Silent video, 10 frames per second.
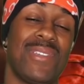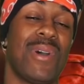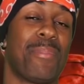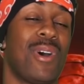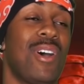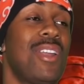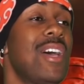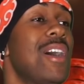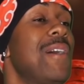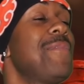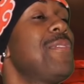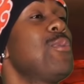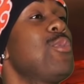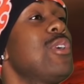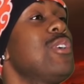a part of the
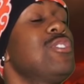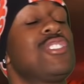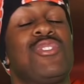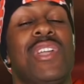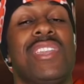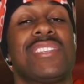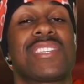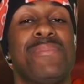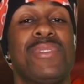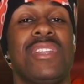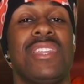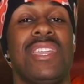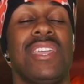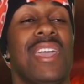world's greatest community